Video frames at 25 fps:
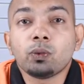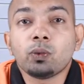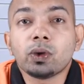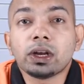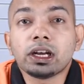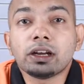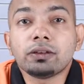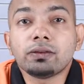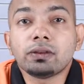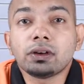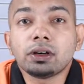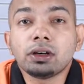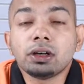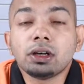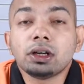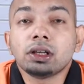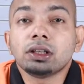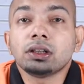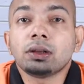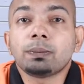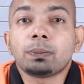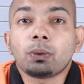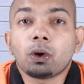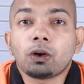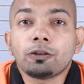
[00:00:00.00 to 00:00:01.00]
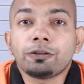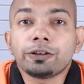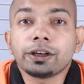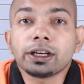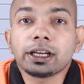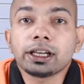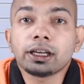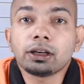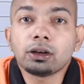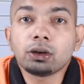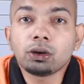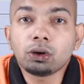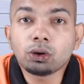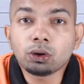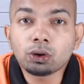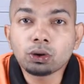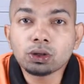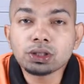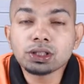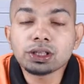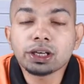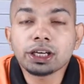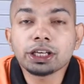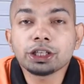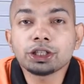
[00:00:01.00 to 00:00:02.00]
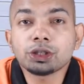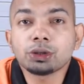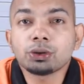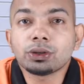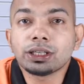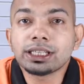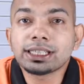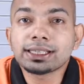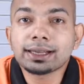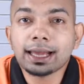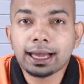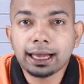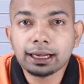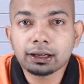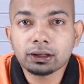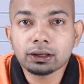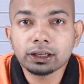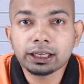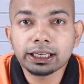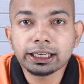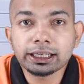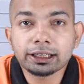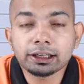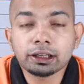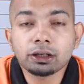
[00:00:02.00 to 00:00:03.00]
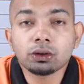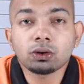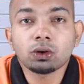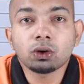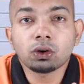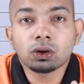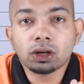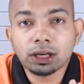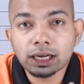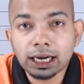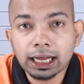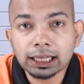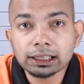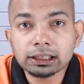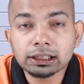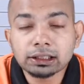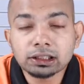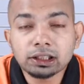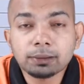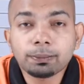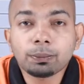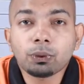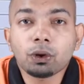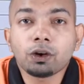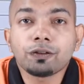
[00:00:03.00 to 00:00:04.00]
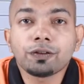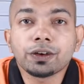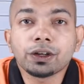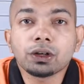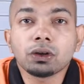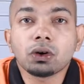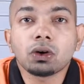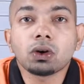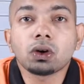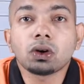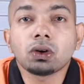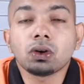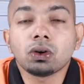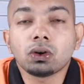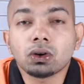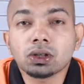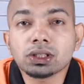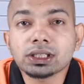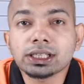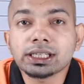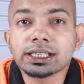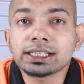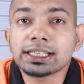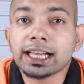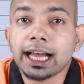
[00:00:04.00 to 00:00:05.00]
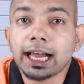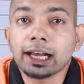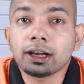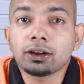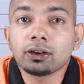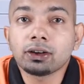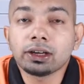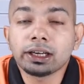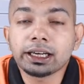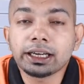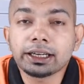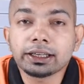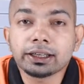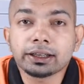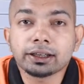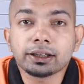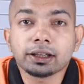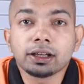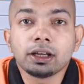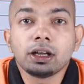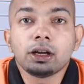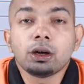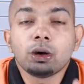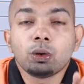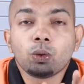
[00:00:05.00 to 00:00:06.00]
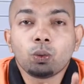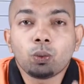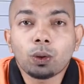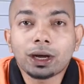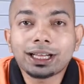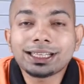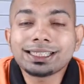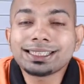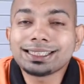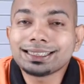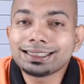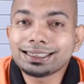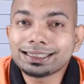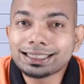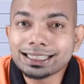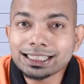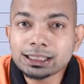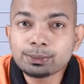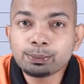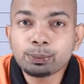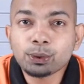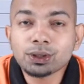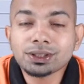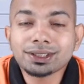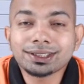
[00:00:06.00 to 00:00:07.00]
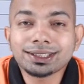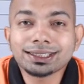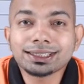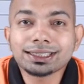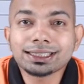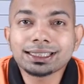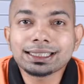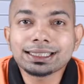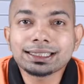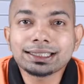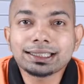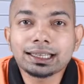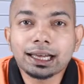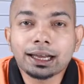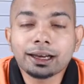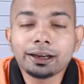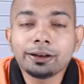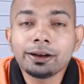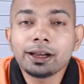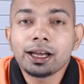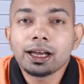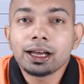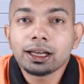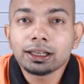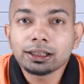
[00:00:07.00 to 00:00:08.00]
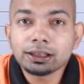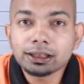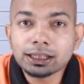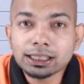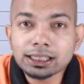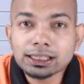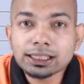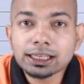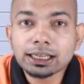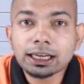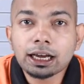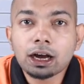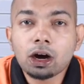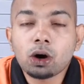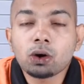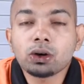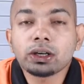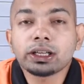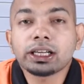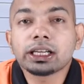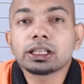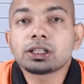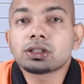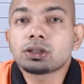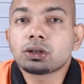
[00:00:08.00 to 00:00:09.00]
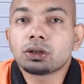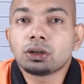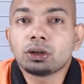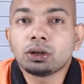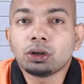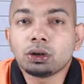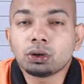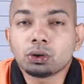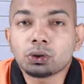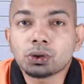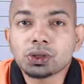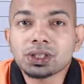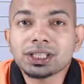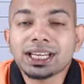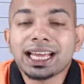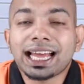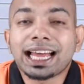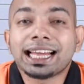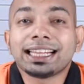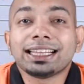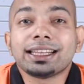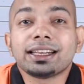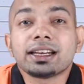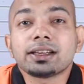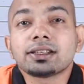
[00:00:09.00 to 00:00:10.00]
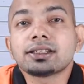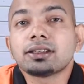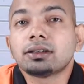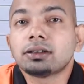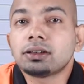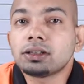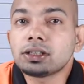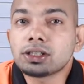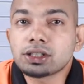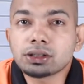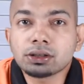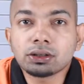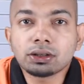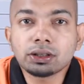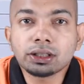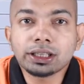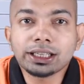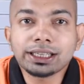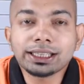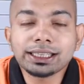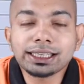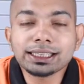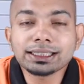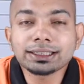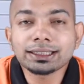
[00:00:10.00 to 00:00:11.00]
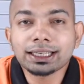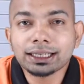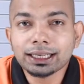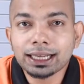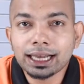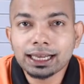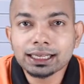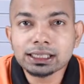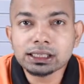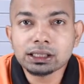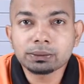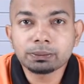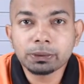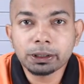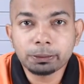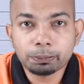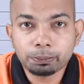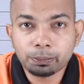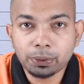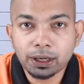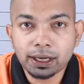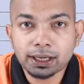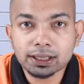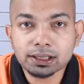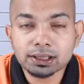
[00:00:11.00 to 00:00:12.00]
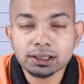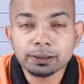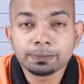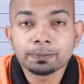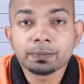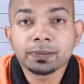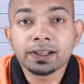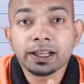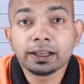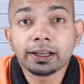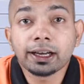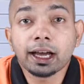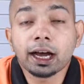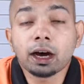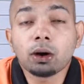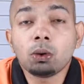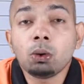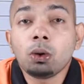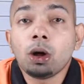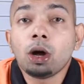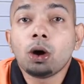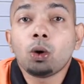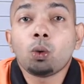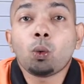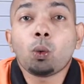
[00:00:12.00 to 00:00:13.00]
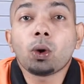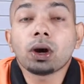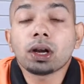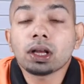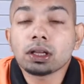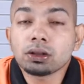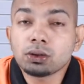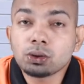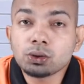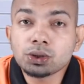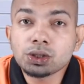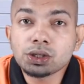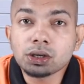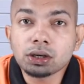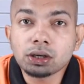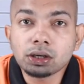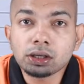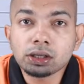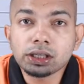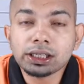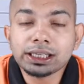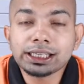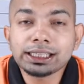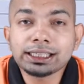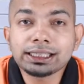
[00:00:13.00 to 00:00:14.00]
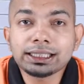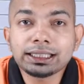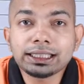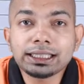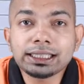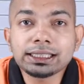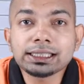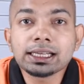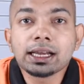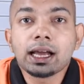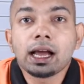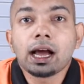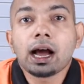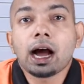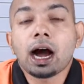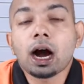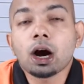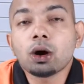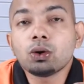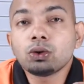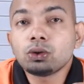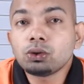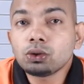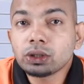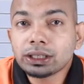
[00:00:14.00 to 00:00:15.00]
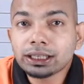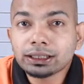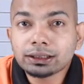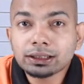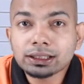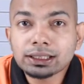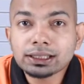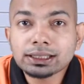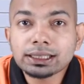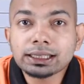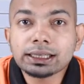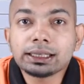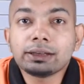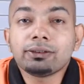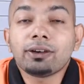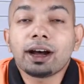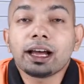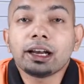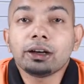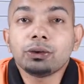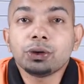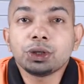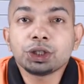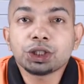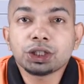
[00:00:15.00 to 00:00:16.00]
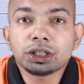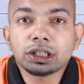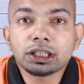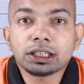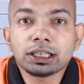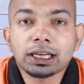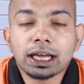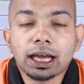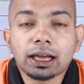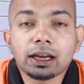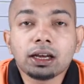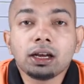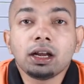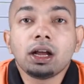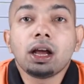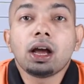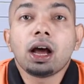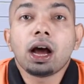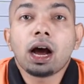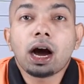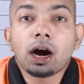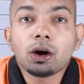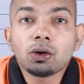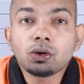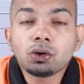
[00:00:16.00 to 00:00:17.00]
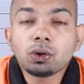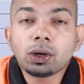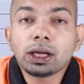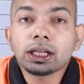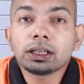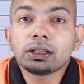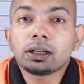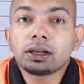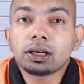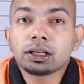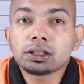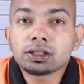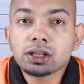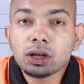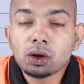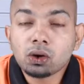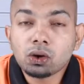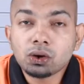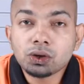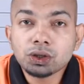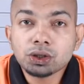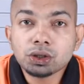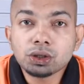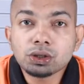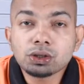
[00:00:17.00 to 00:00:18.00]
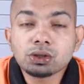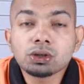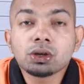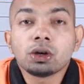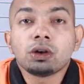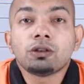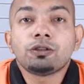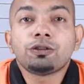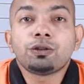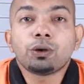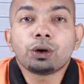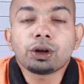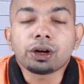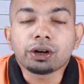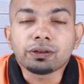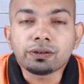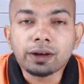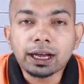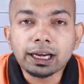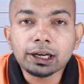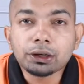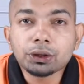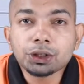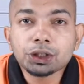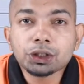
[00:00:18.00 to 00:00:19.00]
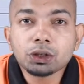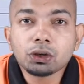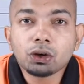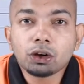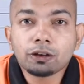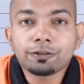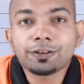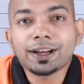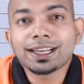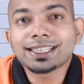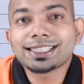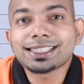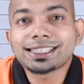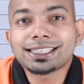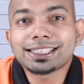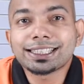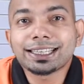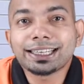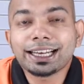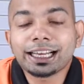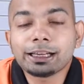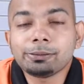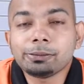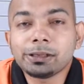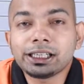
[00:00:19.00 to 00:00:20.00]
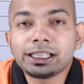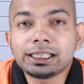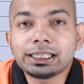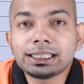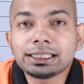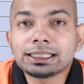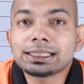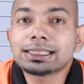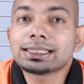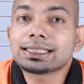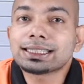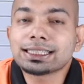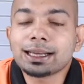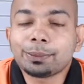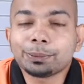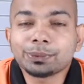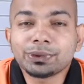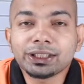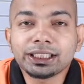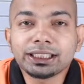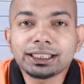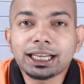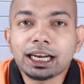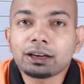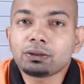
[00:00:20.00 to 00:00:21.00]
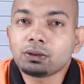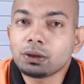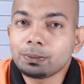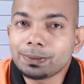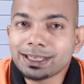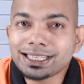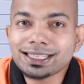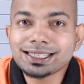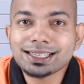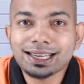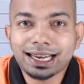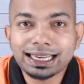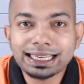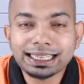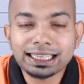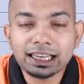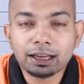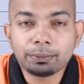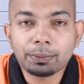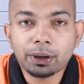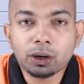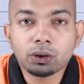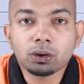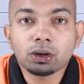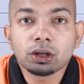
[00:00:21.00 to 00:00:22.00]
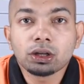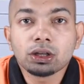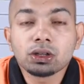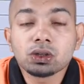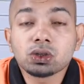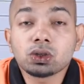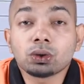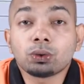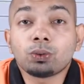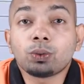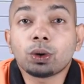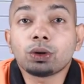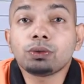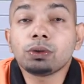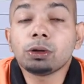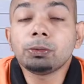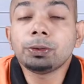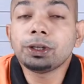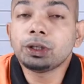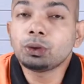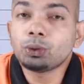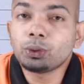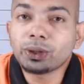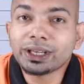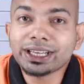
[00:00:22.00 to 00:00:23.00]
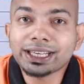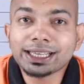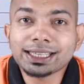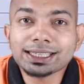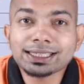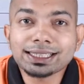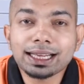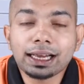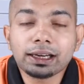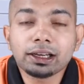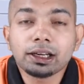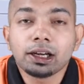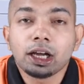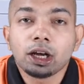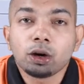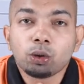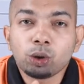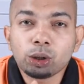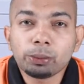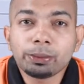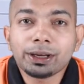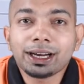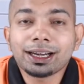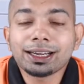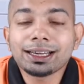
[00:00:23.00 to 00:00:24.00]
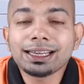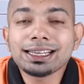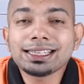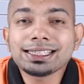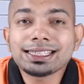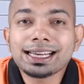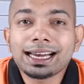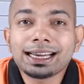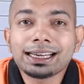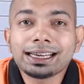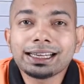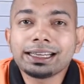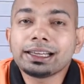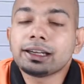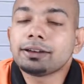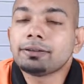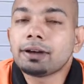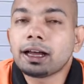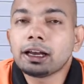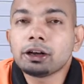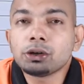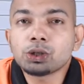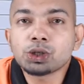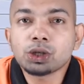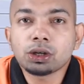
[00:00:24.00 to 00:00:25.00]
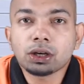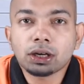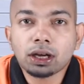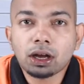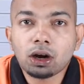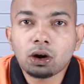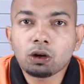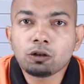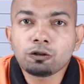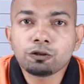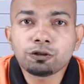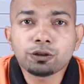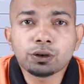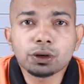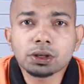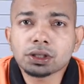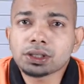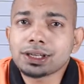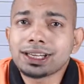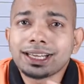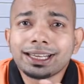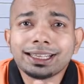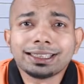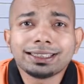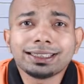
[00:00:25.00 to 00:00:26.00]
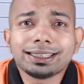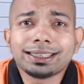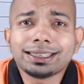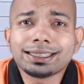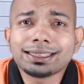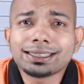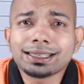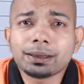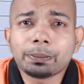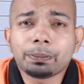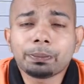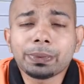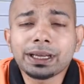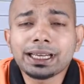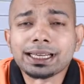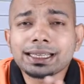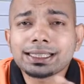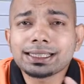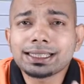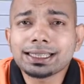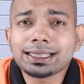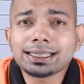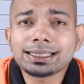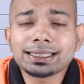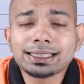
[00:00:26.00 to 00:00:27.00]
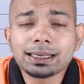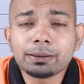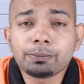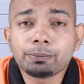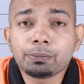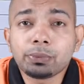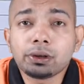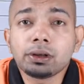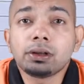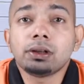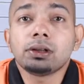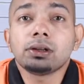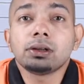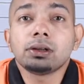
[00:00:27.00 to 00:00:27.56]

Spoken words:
whenever the profit and loss ratio is calculated, or rather the profit or loss is calculated. Once this process is done, this account gets closed and there are certain journal entries that has to be passed. Now, what are those journal entries? How to get this evaluation done? How to get the resolutions for revaluation of assets and liabilities is something that we'll be studying about. So what we'll be doing is that we'll be understanding revaluation account first. There is a basic simple